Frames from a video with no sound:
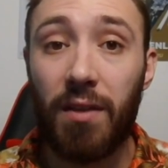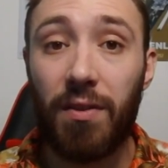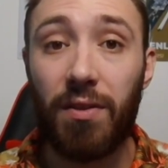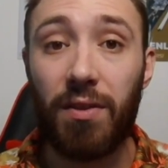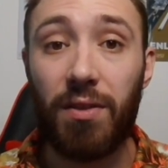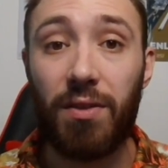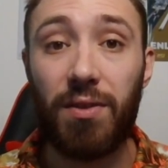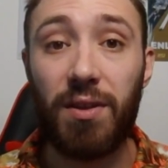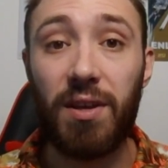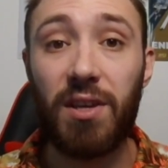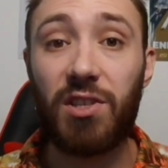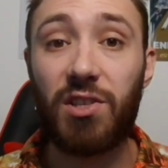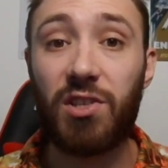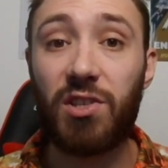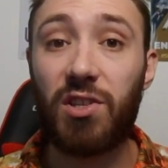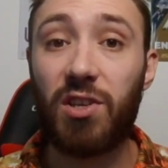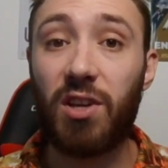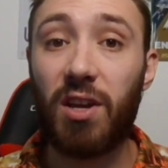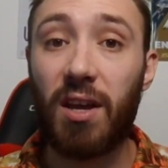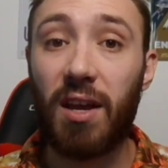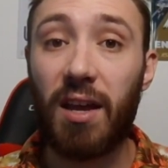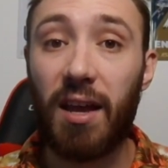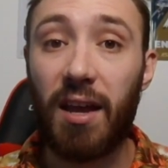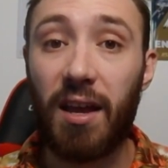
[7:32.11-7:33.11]
This
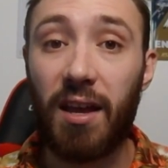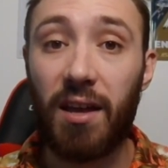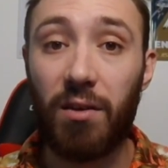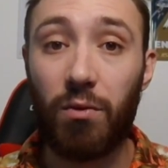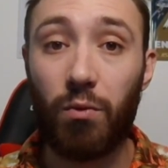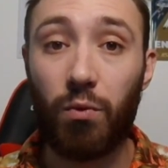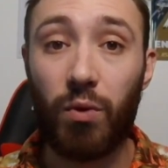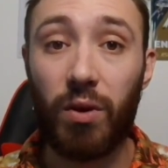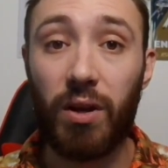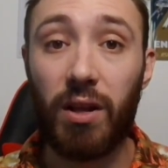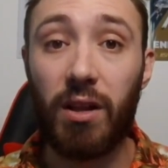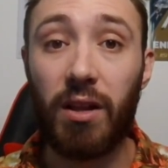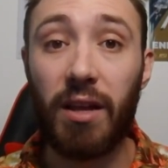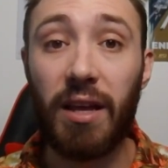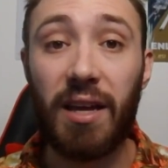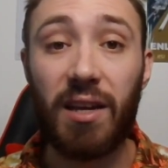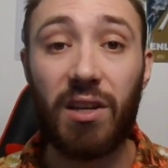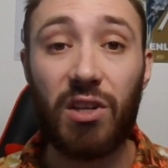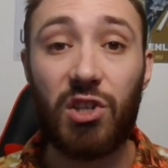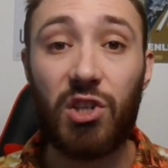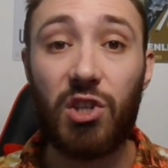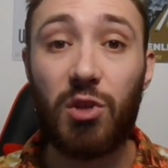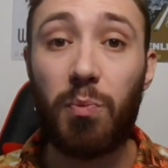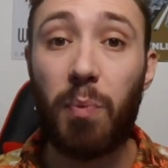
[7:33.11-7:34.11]
will
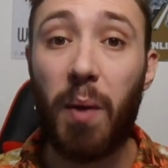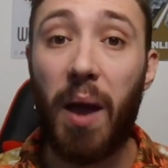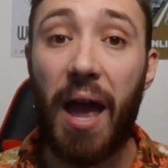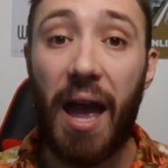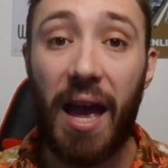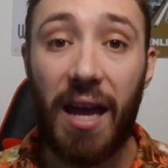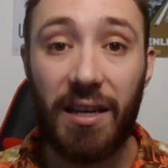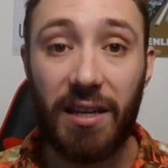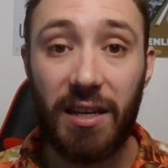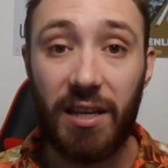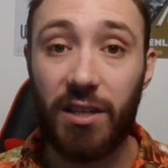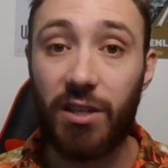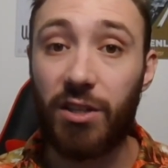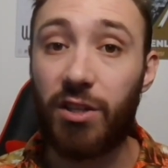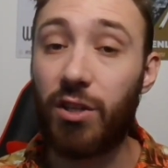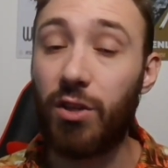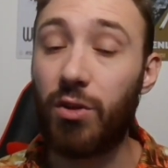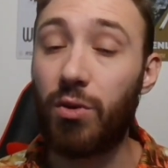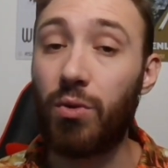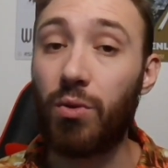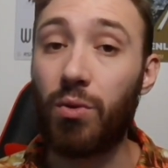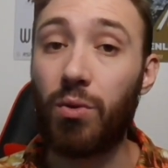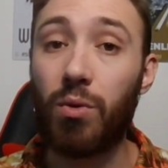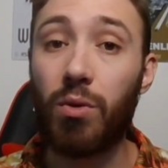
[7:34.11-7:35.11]
expand
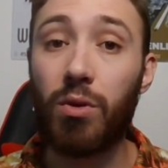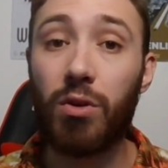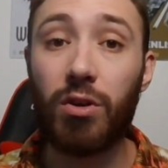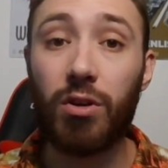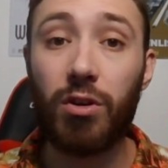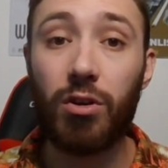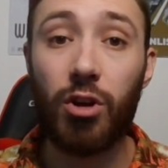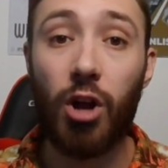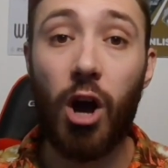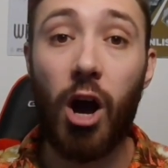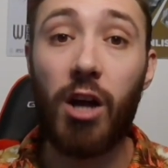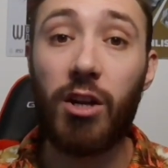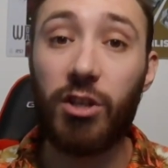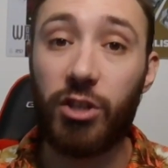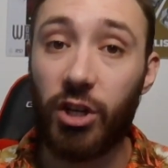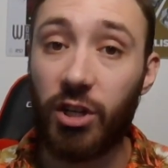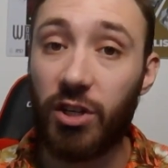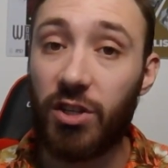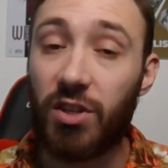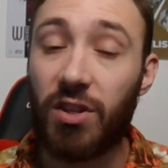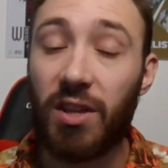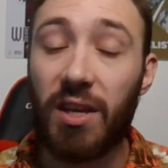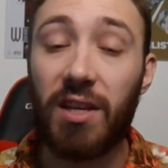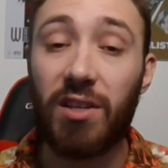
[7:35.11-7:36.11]
into not
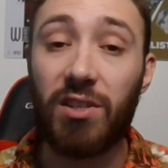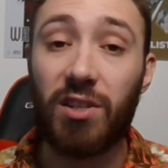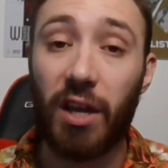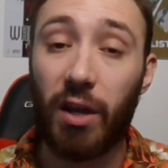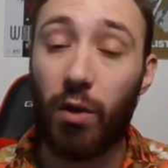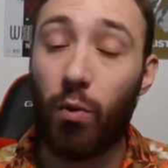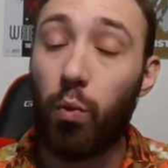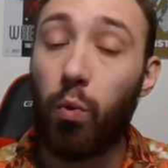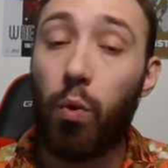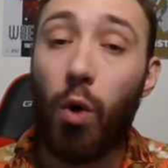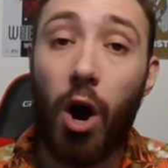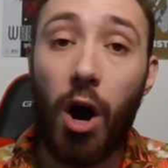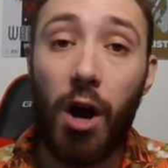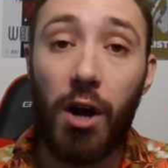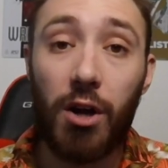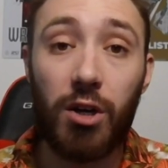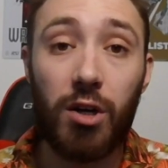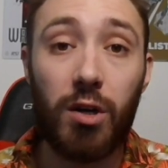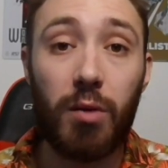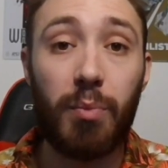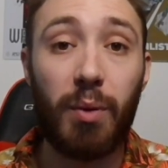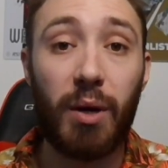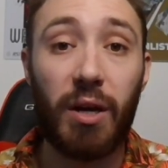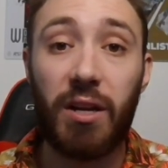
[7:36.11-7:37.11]
just things like water,
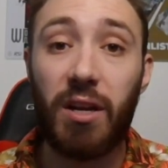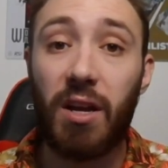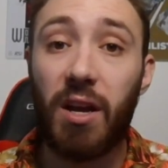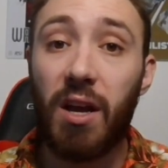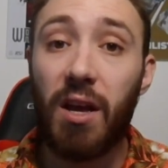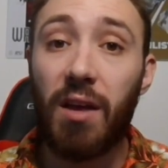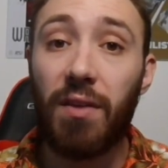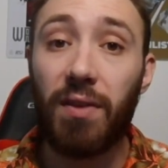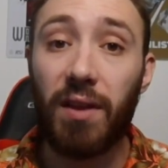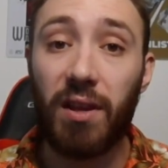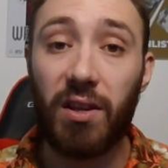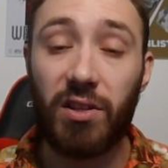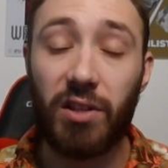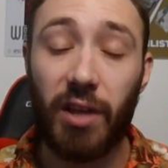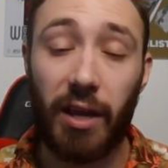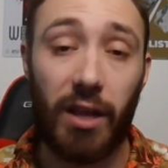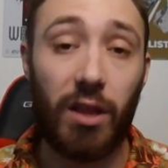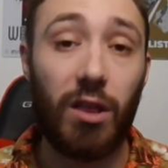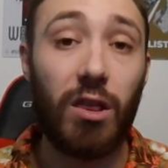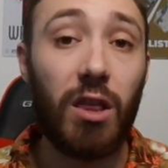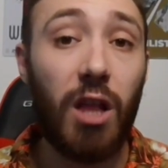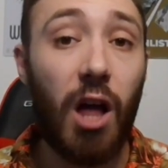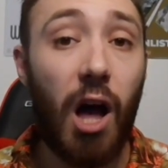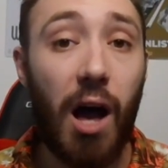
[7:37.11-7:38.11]
but things like
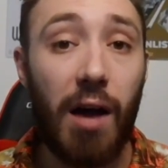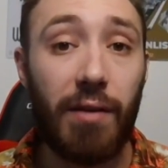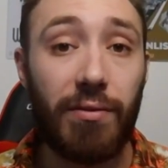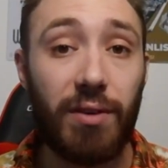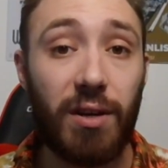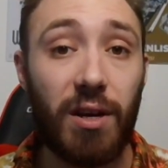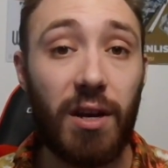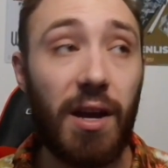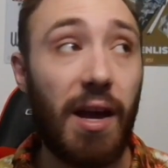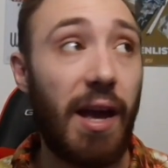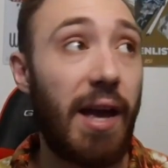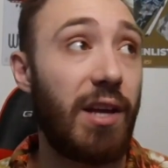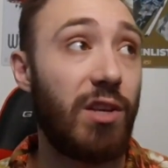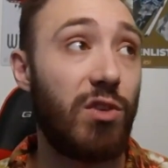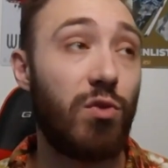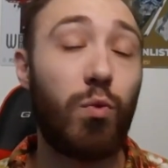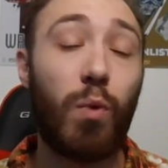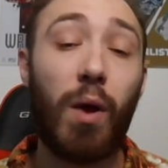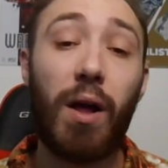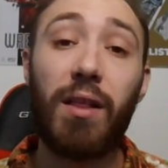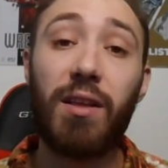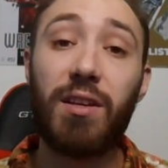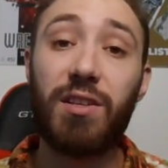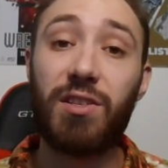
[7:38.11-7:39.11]
lava, as
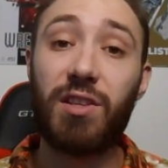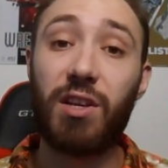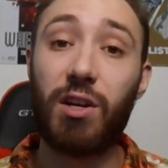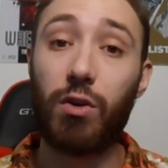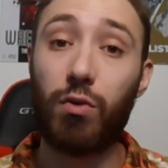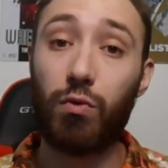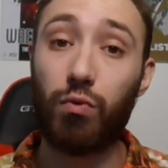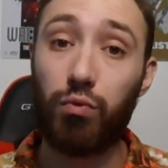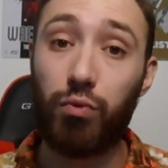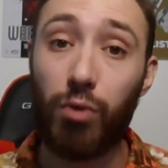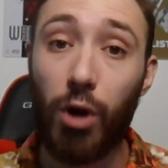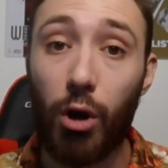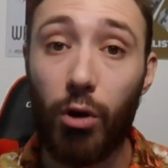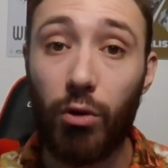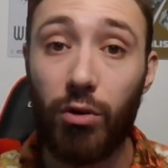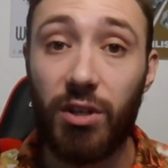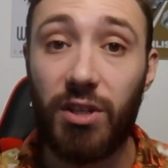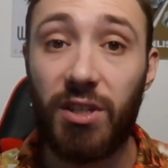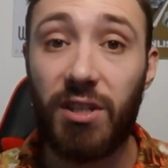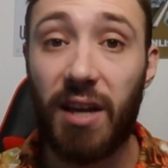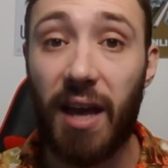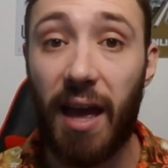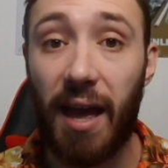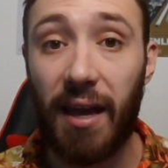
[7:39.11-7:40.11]
well as their road
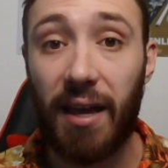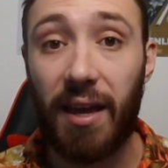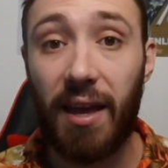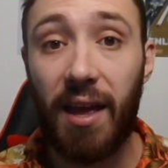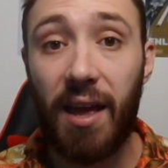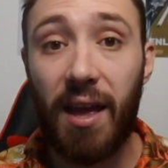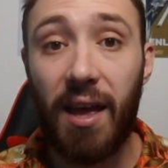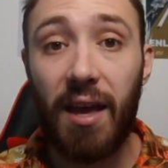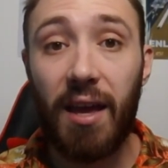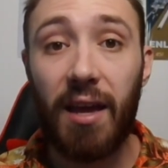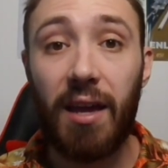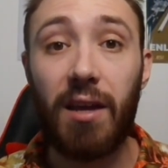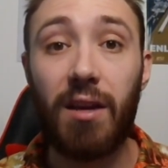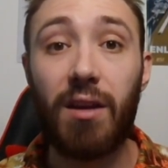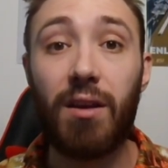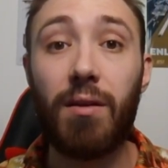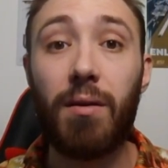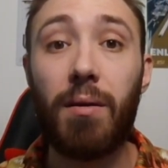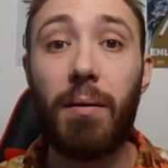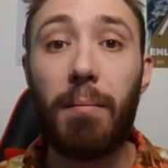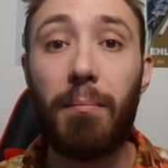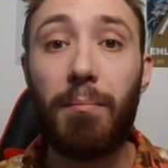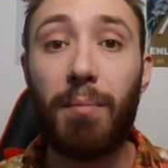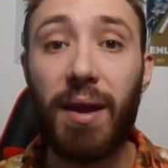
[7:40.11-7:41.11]
tech in
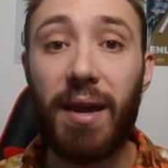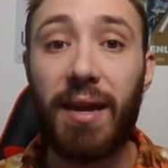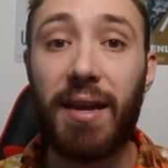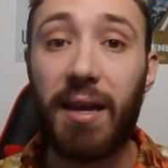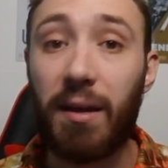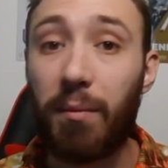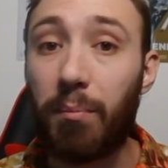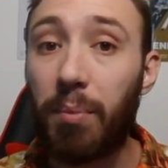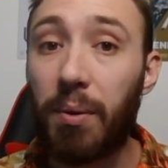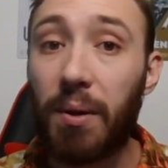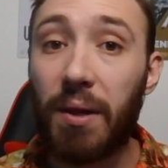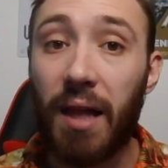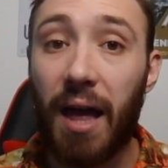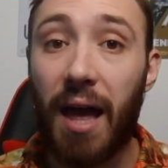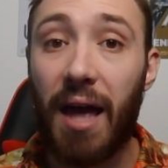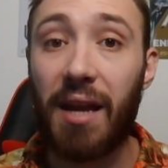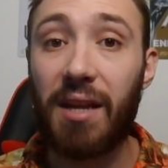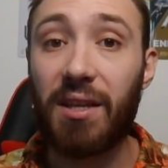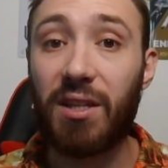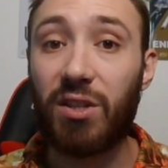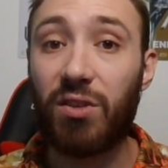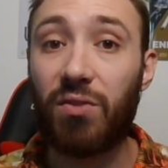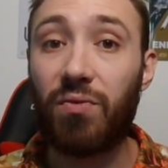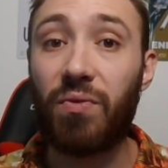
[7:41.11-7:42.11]
making
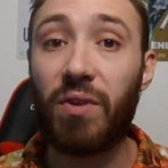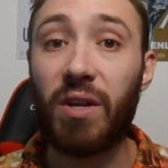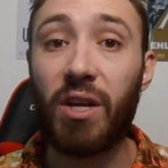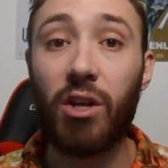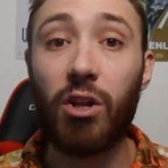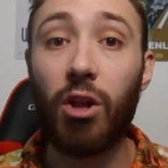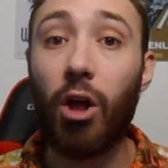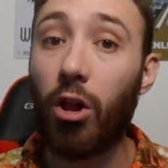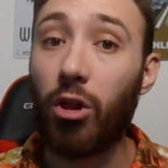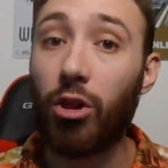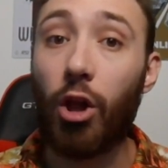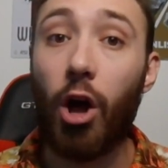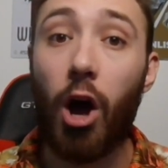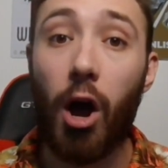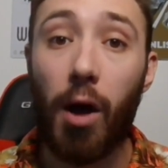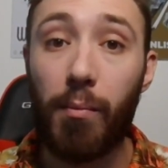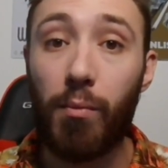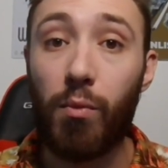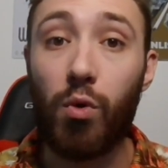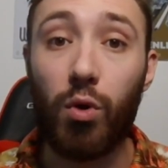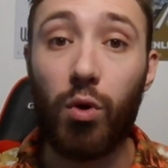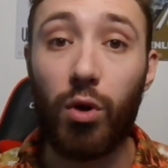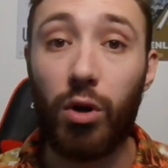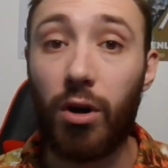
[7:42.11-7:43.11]
planets feel a lot
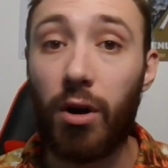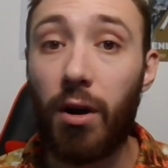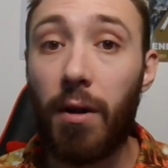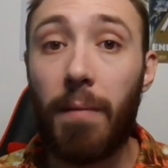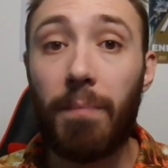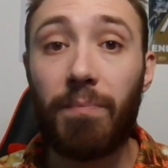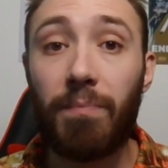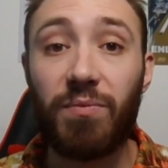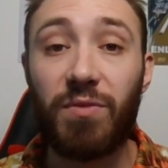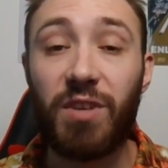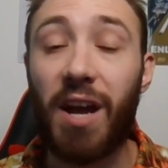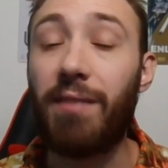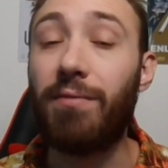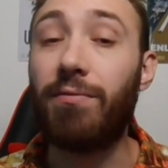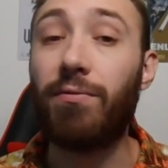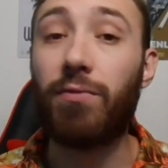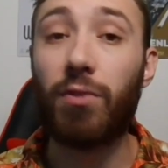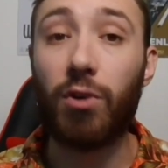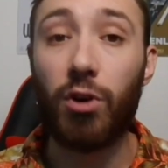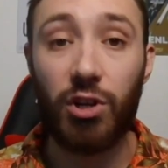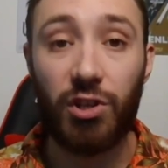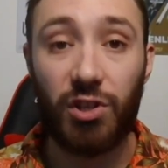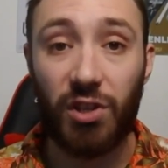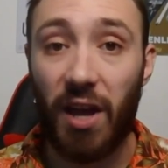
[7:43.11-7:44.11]
more
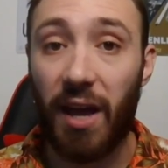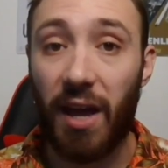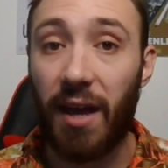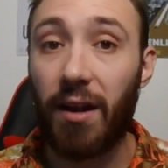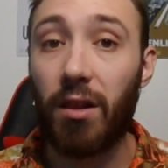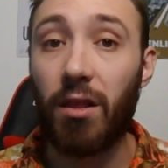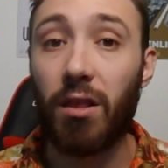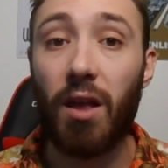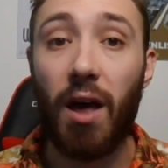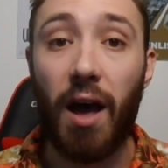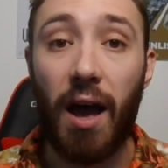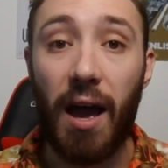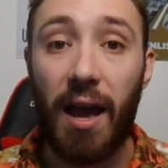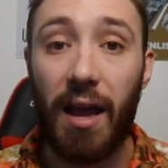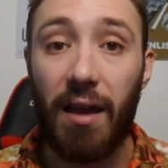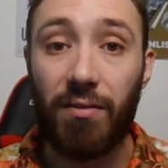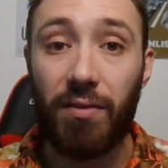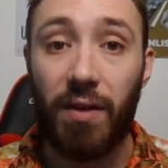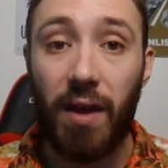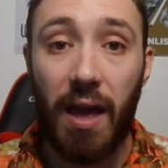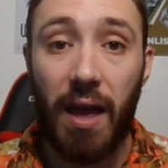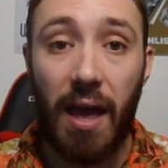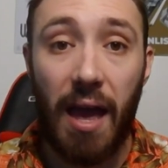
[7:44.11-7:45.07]
diverse and alive.